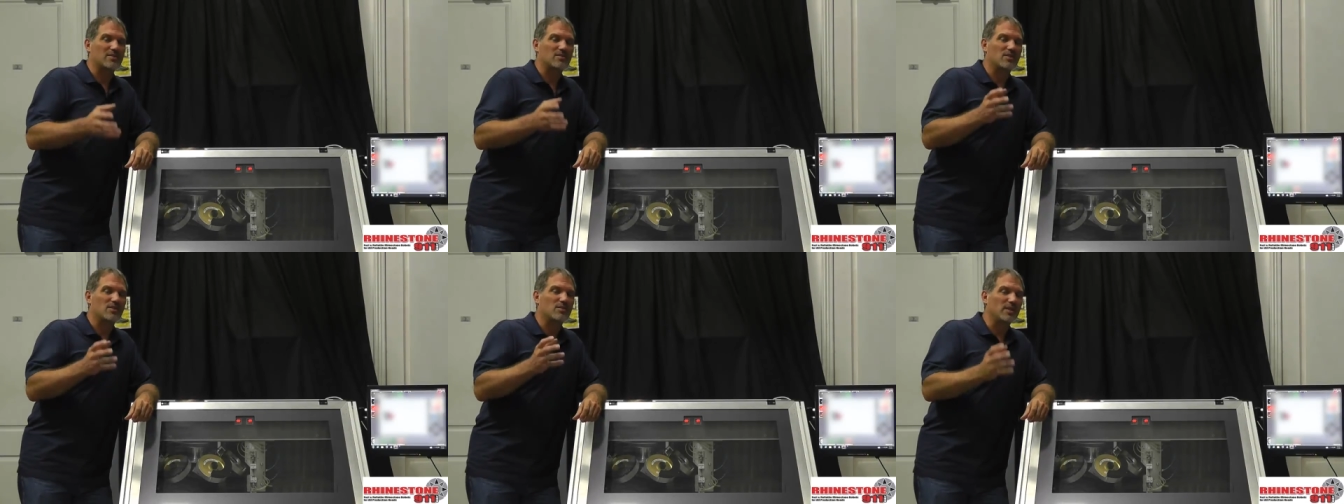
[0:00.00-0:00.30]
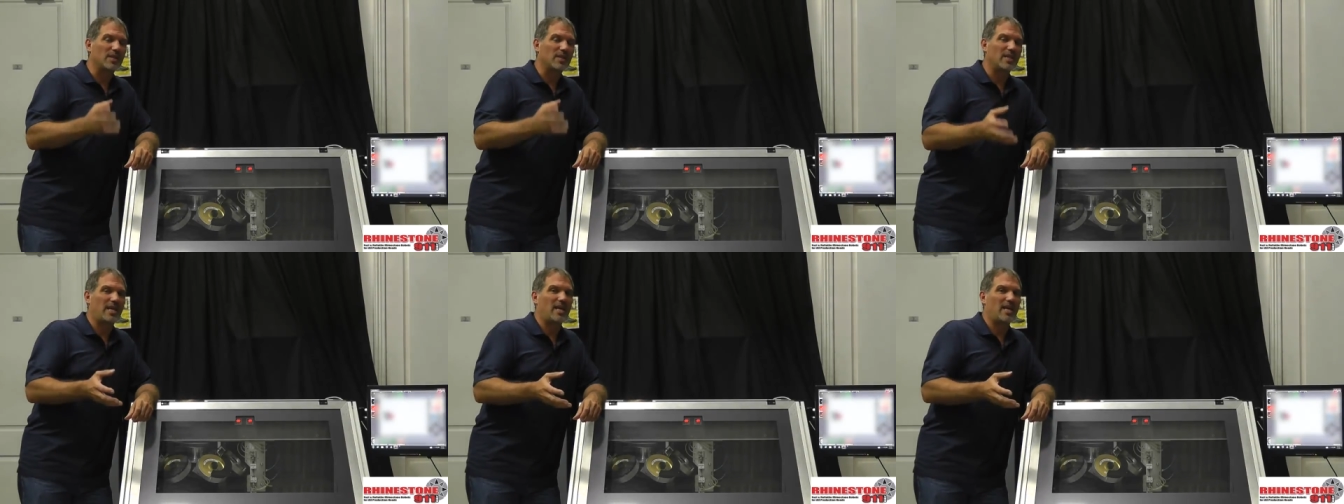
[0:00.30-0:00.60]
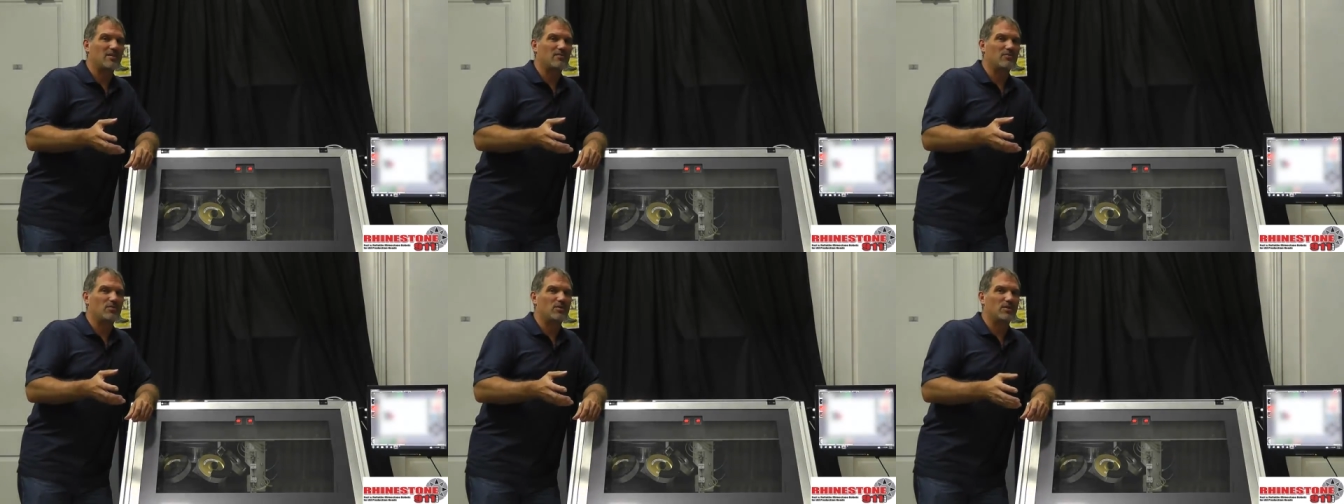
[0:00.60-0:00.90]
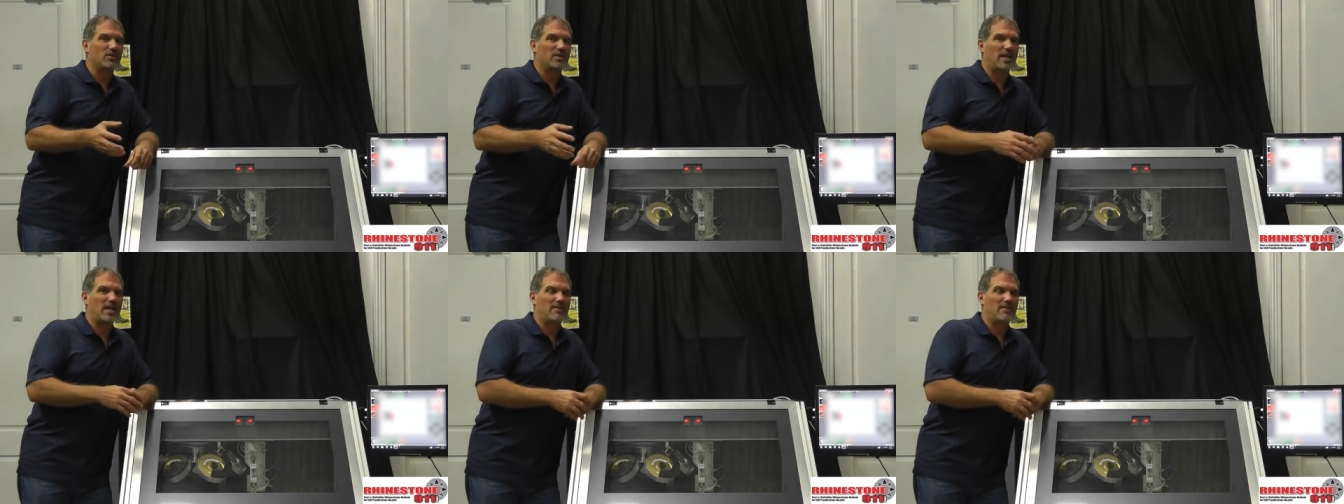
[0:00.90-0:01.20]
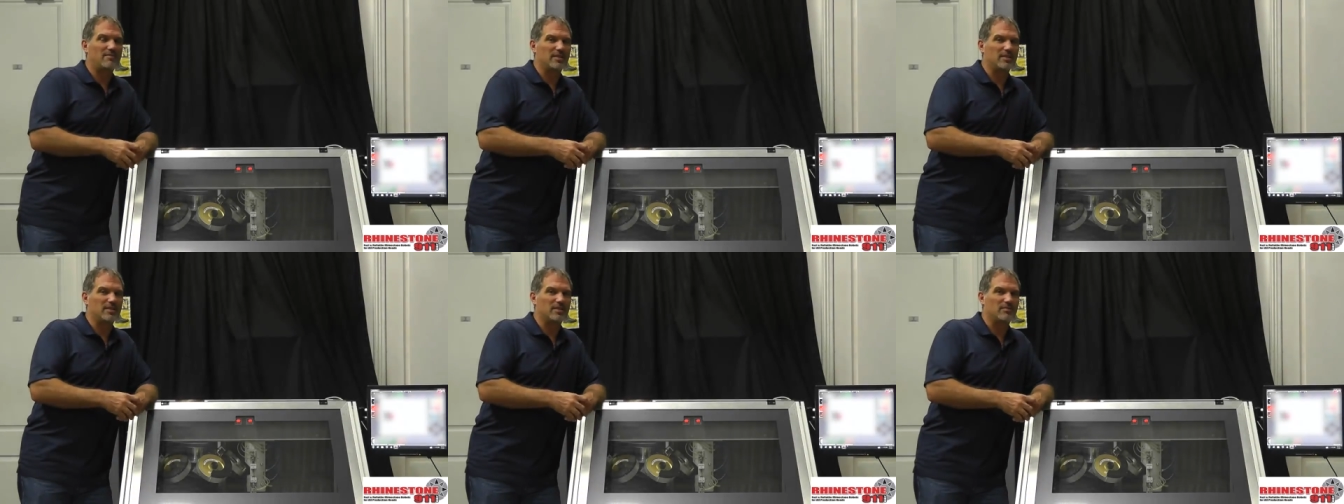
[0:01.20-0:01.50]
So you really can't afford to
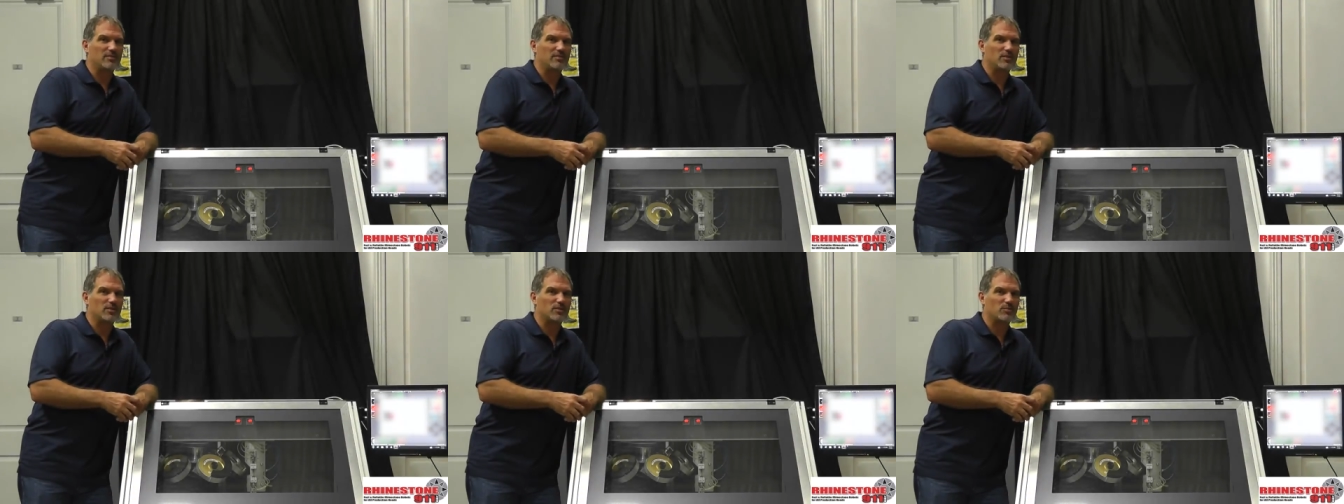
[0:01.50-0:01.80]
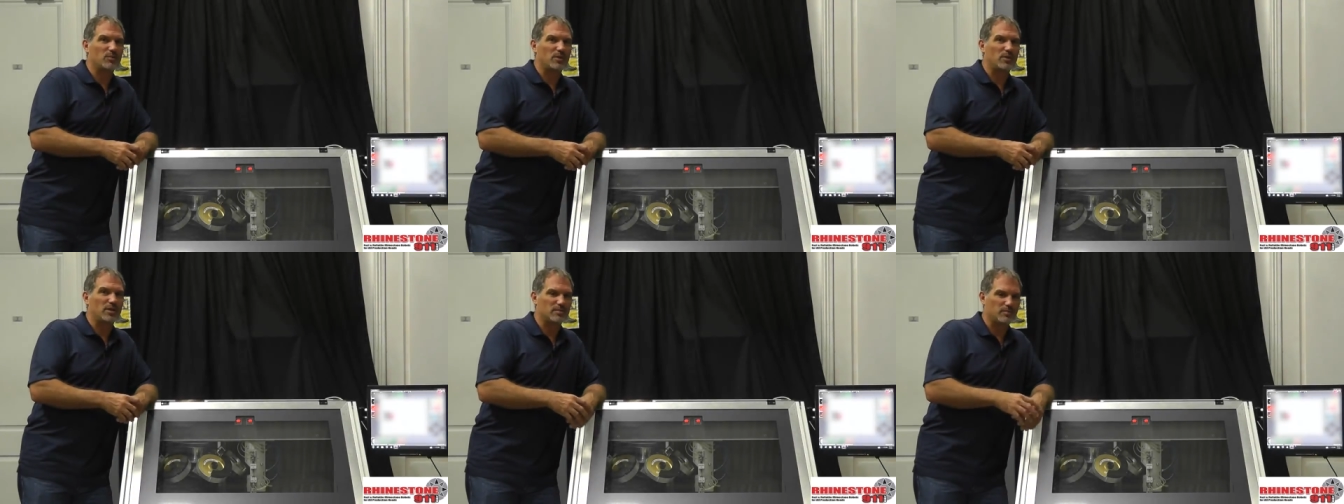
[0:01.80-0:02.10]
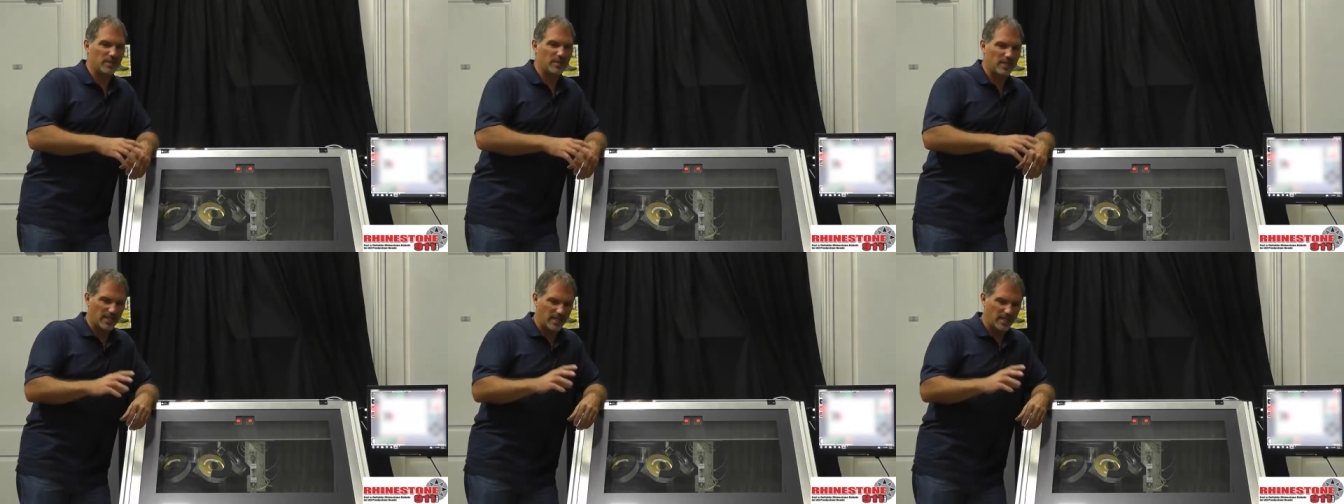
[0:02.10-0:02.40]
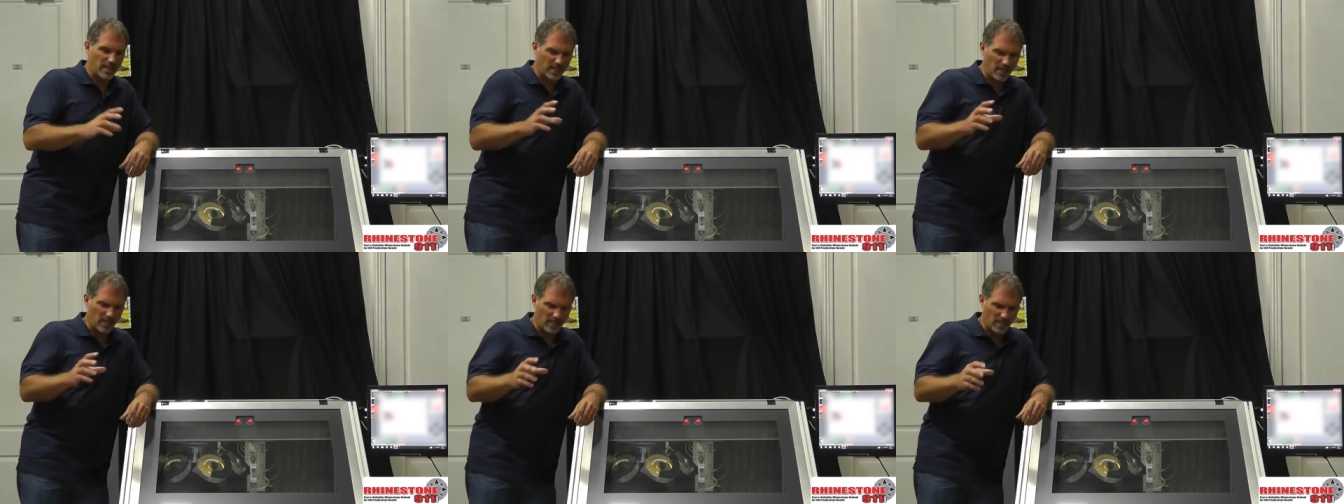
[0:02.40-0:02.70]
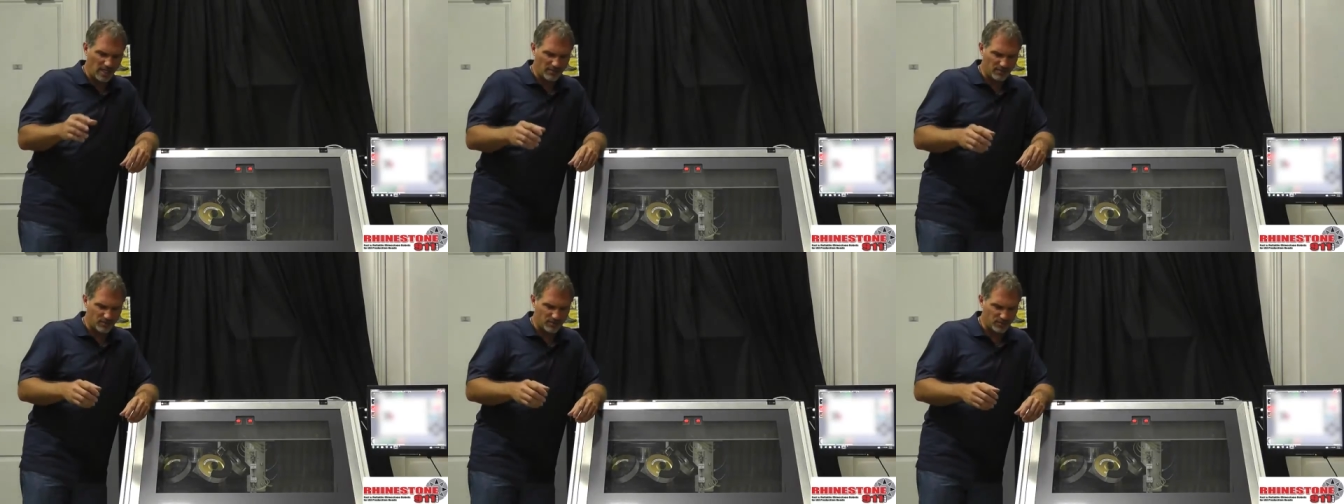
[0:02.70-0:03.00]
have it in the first place. But I got
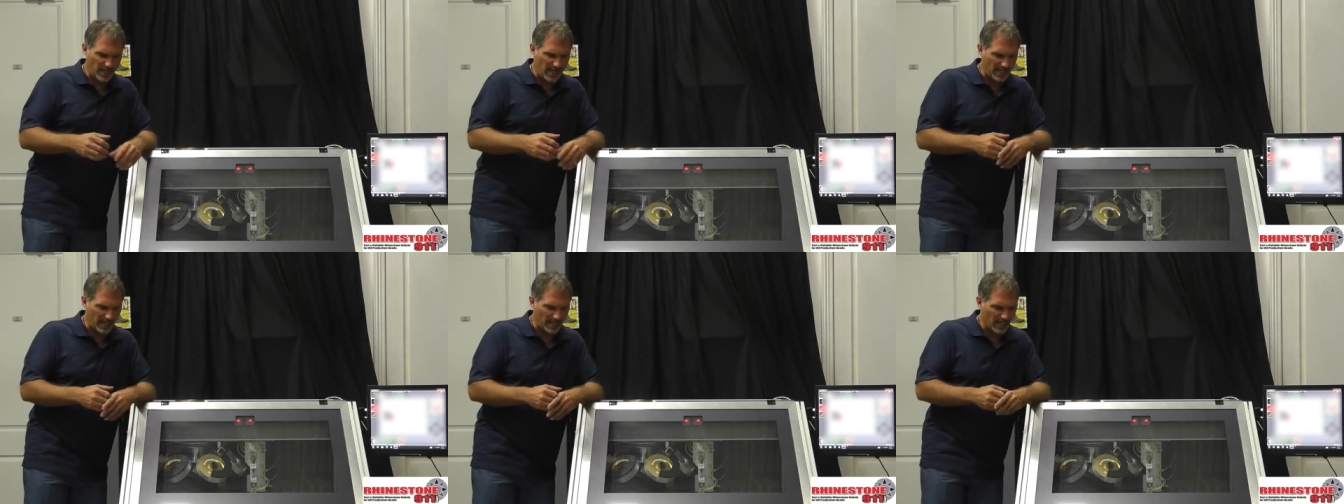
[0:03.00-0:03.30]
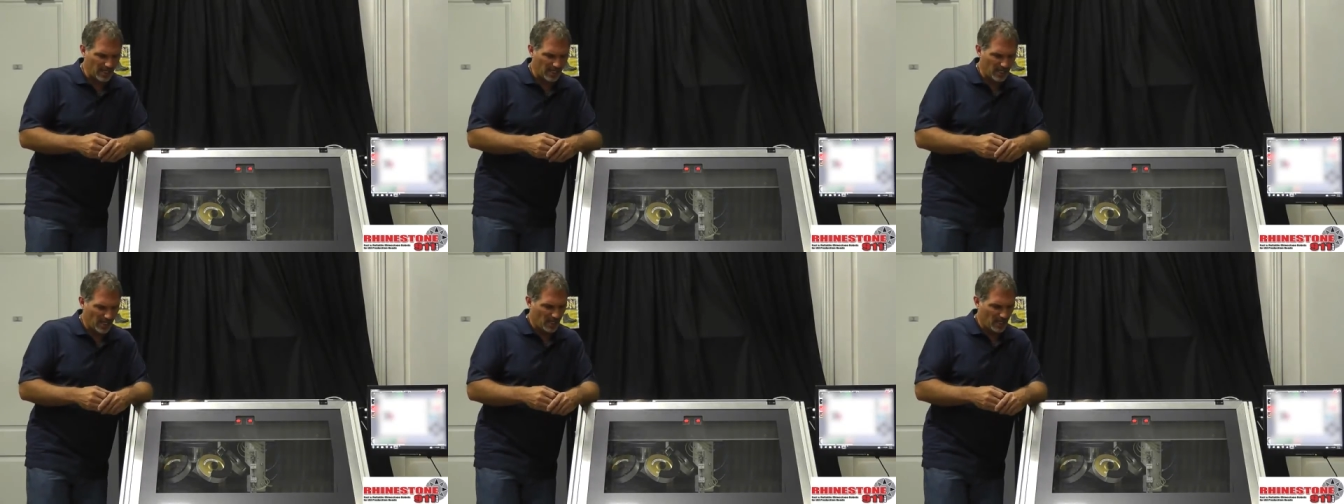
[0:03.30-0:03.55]
off track.